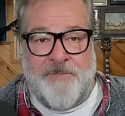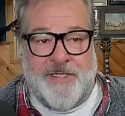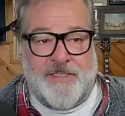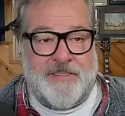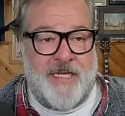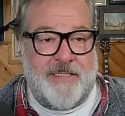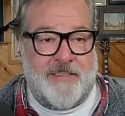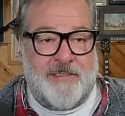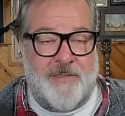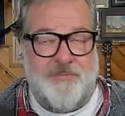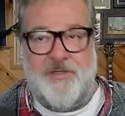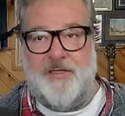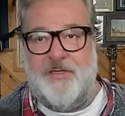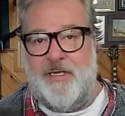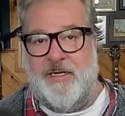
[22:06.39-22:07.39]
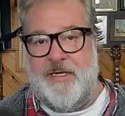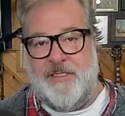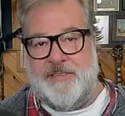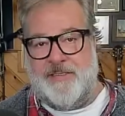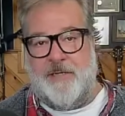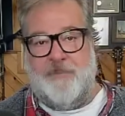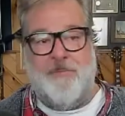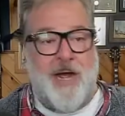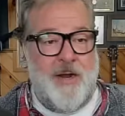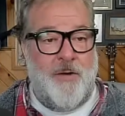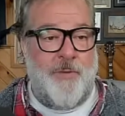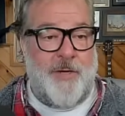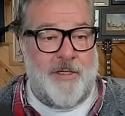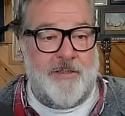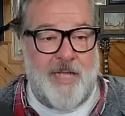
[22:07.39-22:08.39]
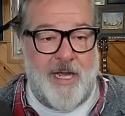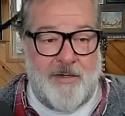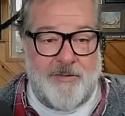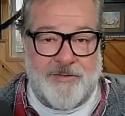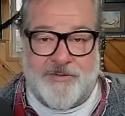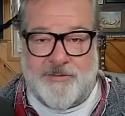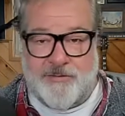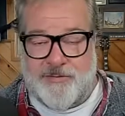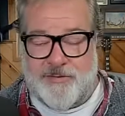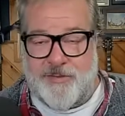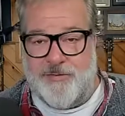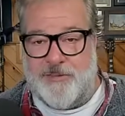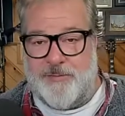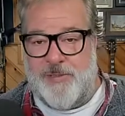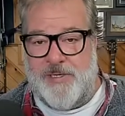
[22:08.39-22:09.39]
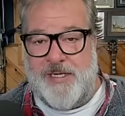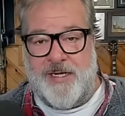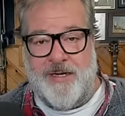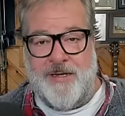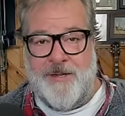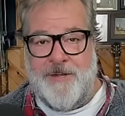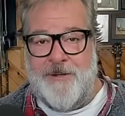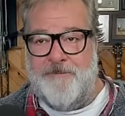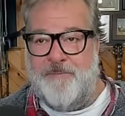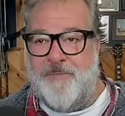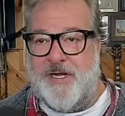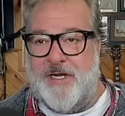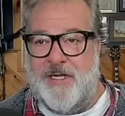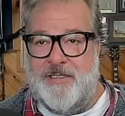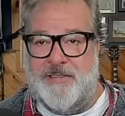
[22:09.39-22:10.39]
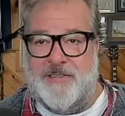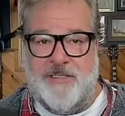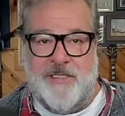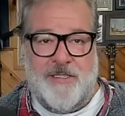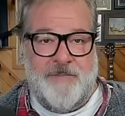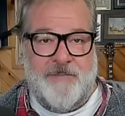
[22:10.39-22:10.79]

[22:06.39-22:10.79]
It's not something that is in my wheelhouse, so to speak, because